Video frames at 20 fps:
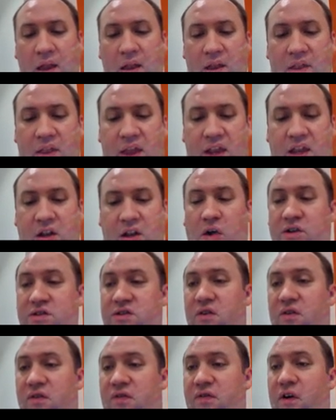They can
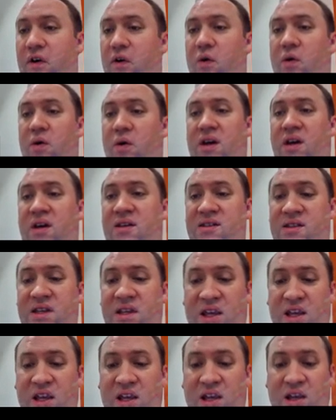also focus
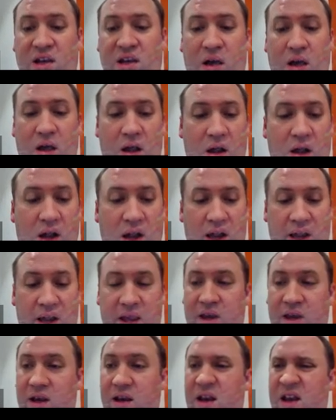in
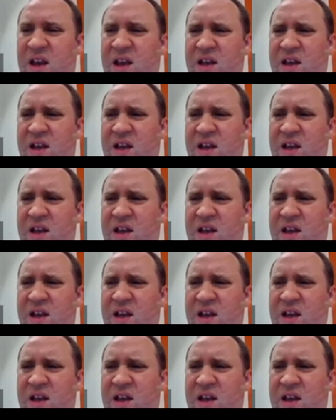on